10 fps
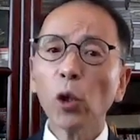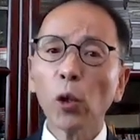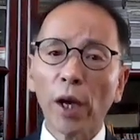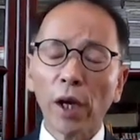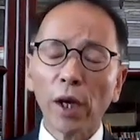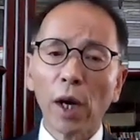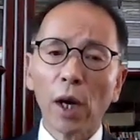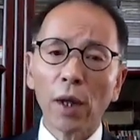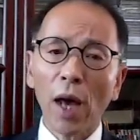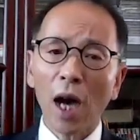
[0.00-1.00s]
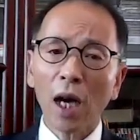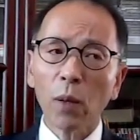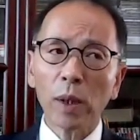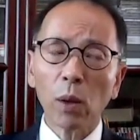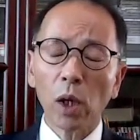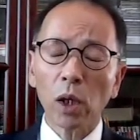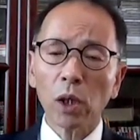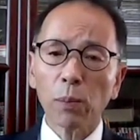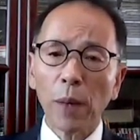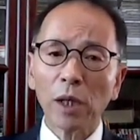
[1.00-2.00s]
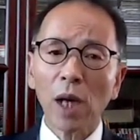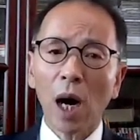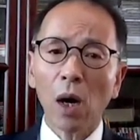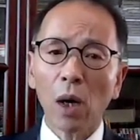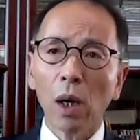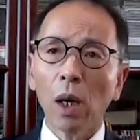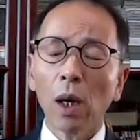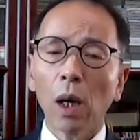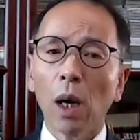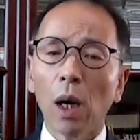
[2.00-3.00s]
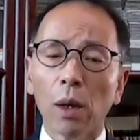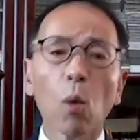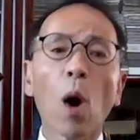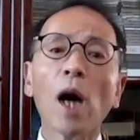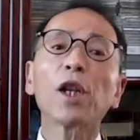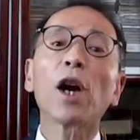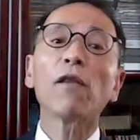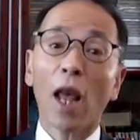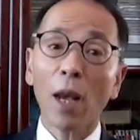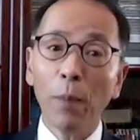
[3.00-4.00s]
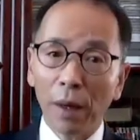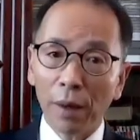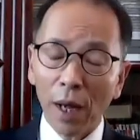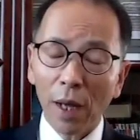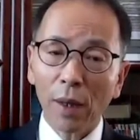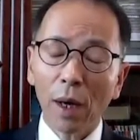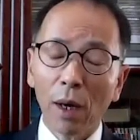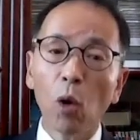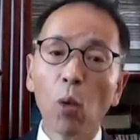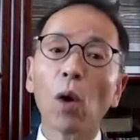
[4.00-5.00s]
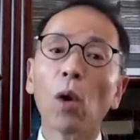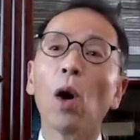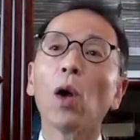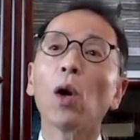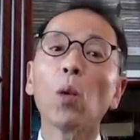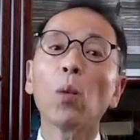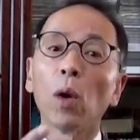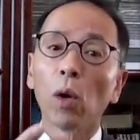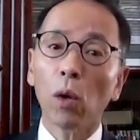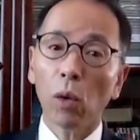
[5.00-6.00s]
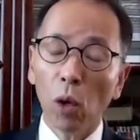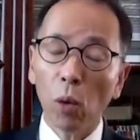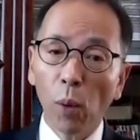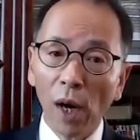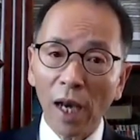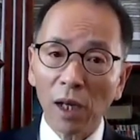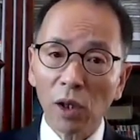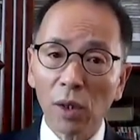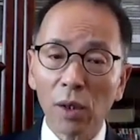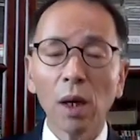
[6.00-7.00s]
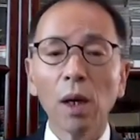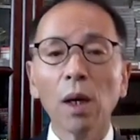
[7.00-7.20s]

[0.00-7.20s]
Initially, the argument was based on the quantity of labor and the low price.